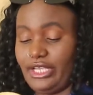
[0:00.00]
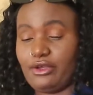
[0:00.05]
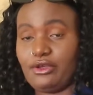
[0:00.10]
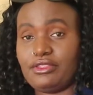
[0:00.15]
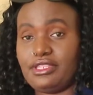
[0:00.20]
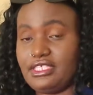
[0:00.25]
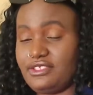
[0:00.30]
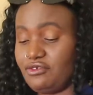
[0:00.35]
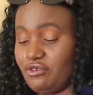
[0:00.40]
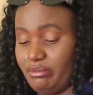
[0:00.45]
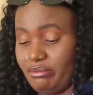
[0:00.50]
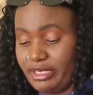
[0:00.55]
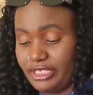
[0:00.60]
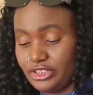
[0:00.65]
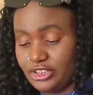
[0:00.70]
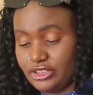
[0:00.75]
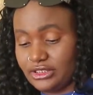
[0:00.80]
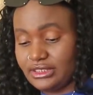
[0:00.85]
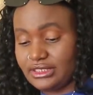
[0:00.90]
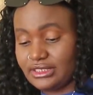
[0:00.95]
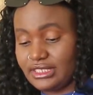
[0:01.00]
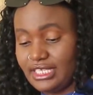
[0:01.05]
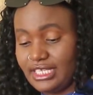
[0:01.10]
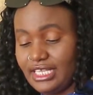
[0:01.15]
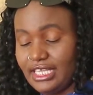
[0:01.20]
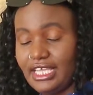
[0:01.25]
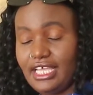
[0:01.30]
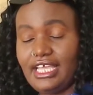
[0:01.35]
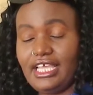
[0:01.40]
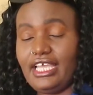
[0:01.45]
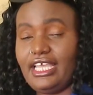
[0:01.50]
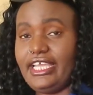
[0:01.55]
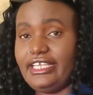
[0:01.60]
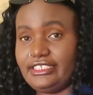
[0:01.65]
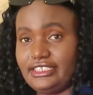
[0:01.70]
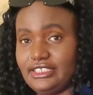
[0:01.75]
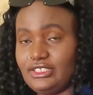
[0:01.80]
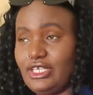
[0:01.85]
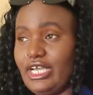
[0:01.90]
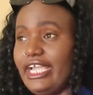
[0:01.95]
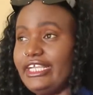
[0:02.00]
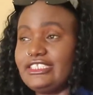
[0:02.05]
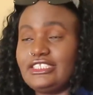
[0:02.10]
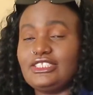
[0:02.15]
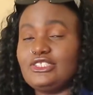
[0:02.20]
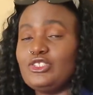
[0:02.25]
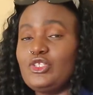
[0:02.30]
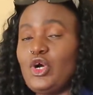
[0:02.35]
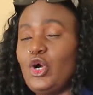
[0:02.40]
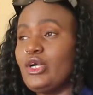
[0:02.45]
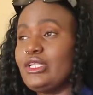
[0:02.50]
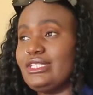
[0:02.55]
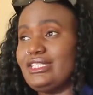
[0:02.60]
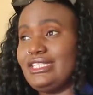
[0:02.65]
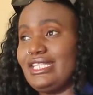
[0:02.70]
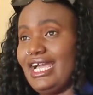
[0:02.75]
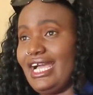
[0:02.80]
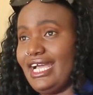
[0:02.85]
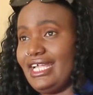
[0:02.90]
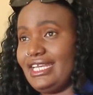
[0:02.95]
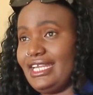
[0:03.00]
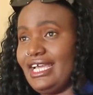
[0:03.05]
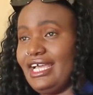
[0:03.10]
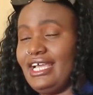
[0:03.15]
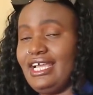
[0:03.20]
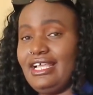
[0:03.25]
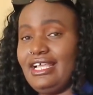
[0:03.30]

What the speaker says: I got this from Marshalls. It's not that